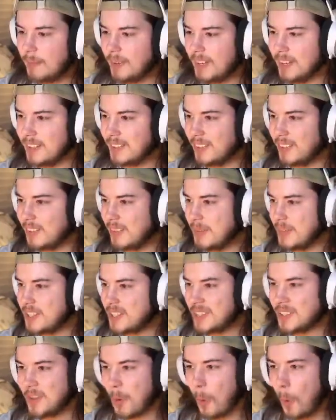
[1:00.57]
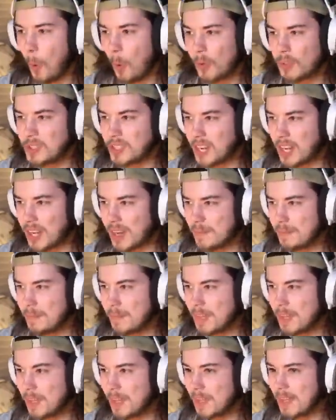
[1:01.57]
character around in a 3D
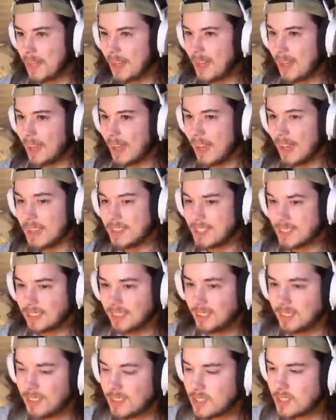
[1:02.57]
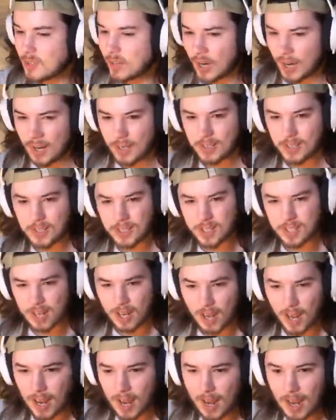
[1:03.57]
space. Plus, it was easy enough and
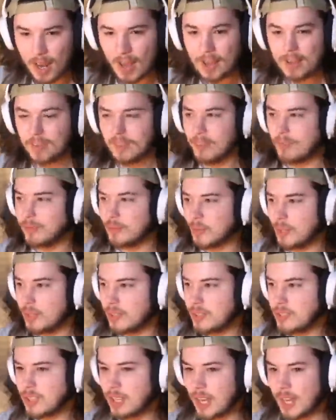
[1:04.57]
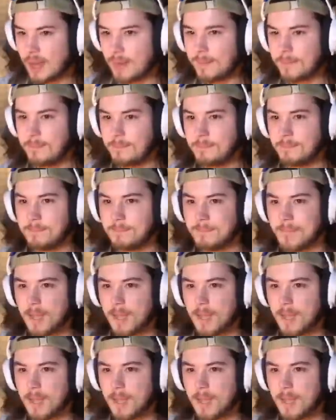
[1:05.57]
pretty forgiving if you got left